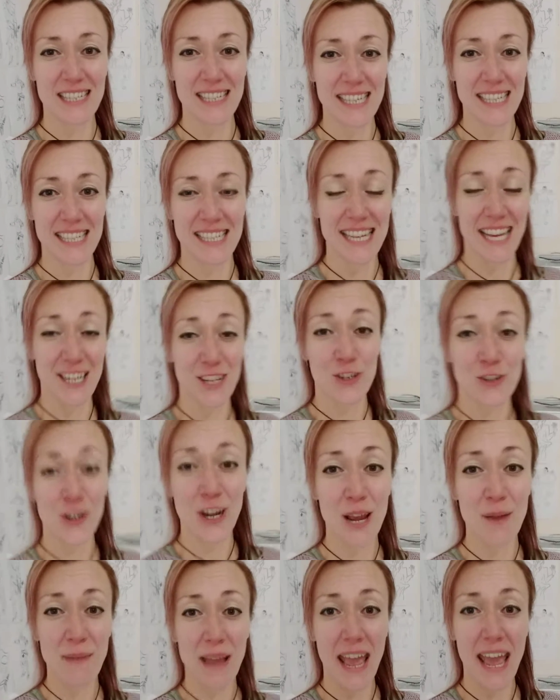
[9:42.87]
Sticks down a
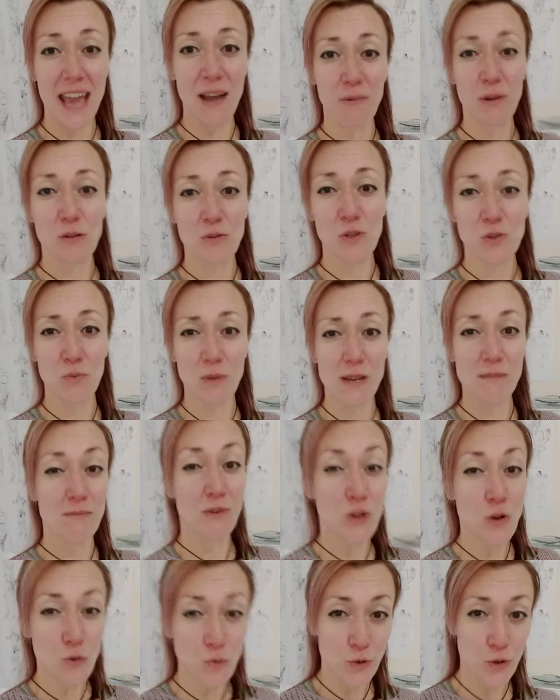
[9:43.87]
stream, it will sweep
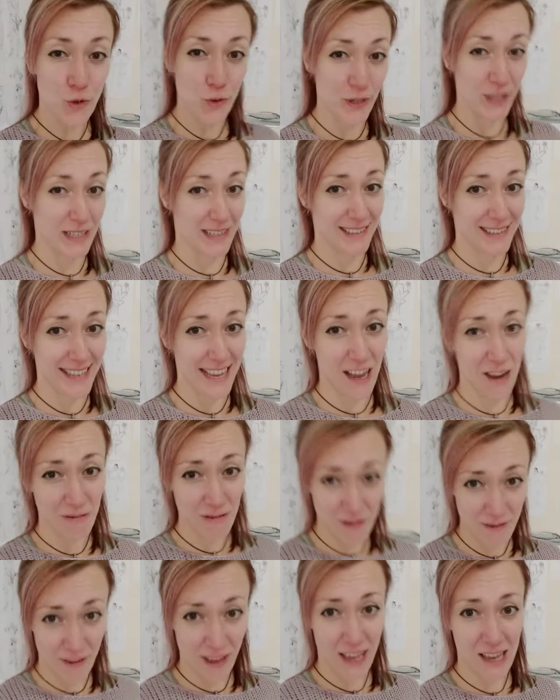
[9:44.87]
nutrients out
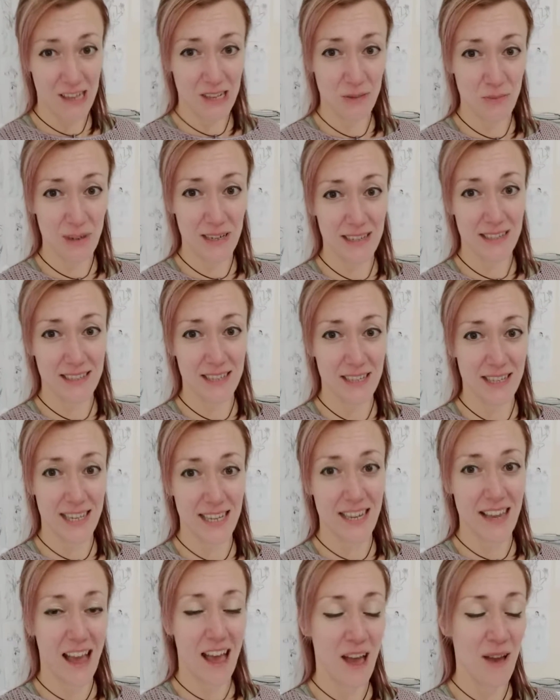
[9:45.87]
with it, as well as
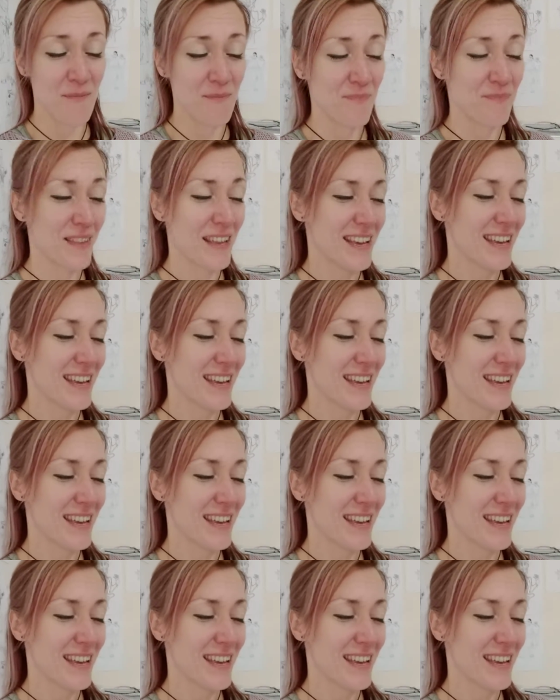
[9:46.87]
the